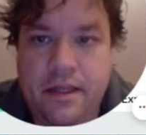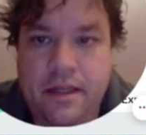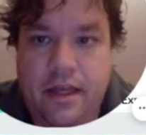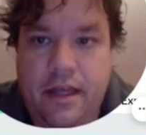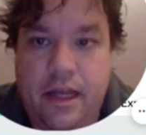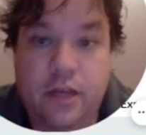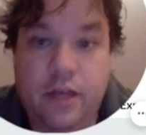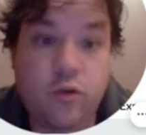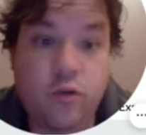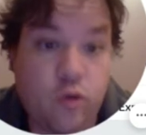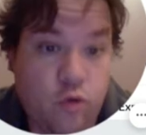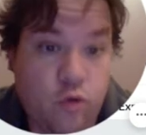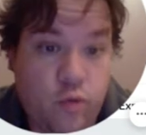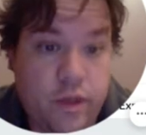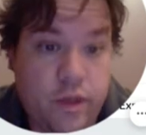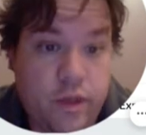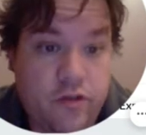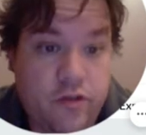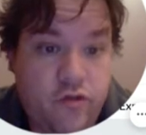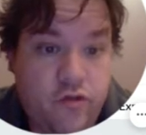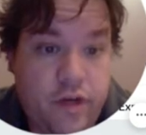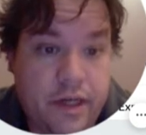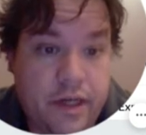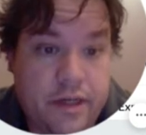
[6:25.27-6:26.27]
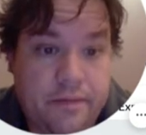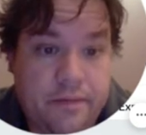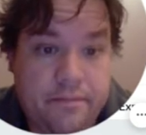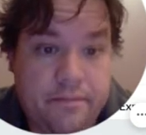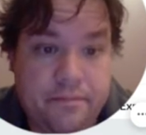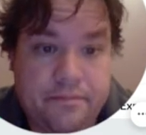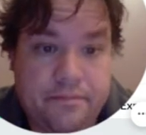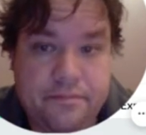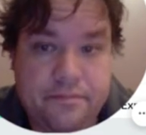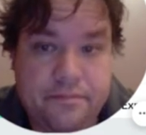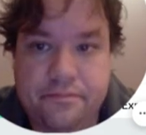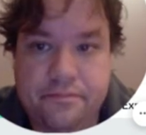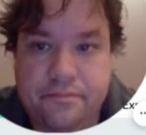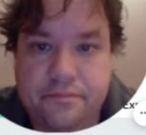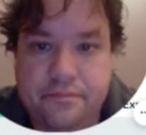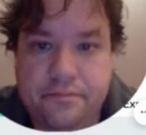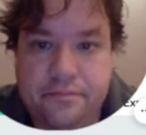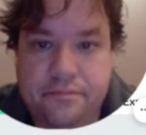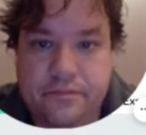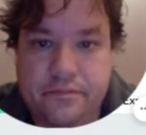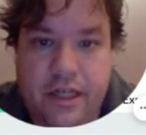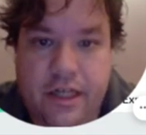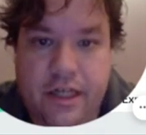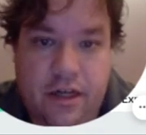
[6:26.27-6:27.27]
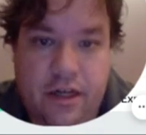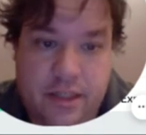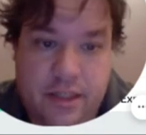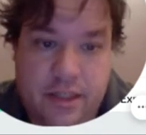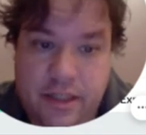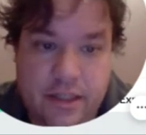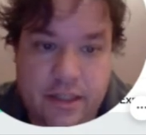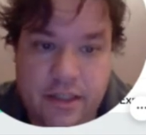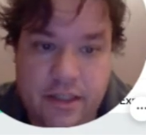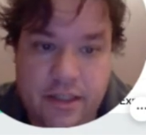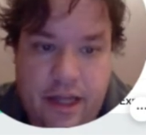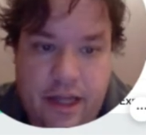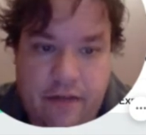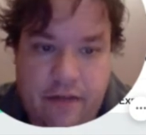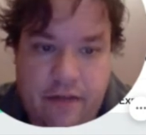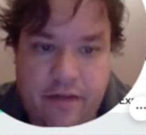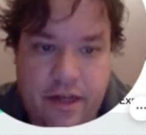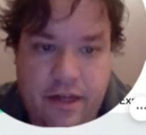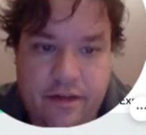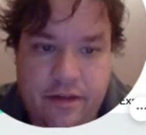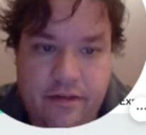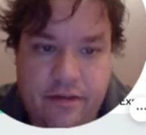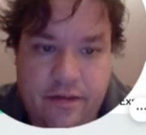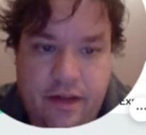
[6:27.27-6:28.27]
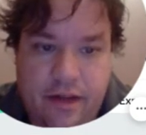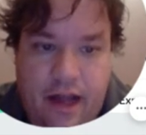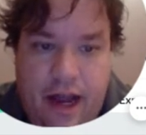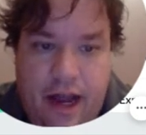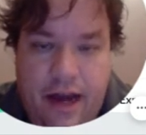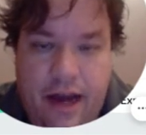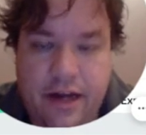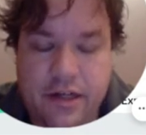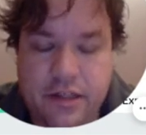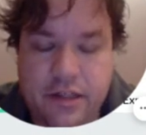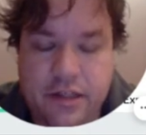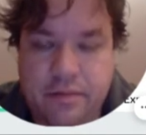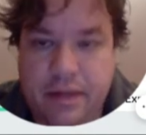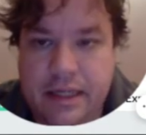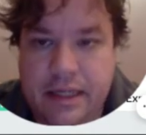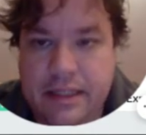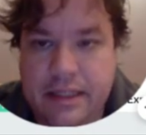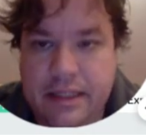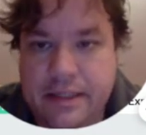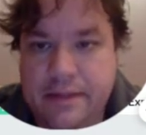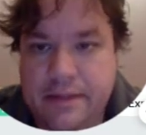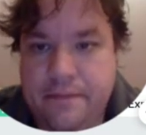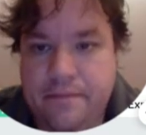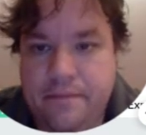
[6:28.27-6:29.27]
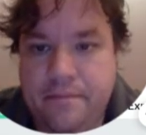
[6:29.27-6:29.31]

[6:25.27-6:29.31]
and you will win the trick, because this doesn't have any higher spades,